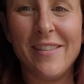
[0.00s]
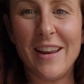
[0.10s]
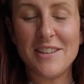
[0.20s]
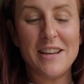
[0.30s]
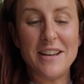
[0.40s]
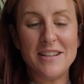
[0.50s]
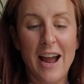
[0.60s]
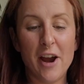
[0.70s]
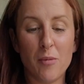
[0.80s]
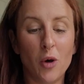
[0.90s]
That is an
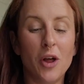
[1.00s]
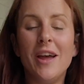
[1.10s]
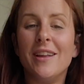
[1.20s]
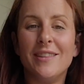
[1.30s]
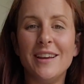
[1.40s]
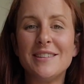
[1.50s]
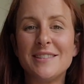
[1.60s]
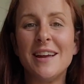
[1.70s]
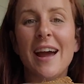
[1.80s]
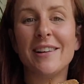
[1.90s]
entire bowl. This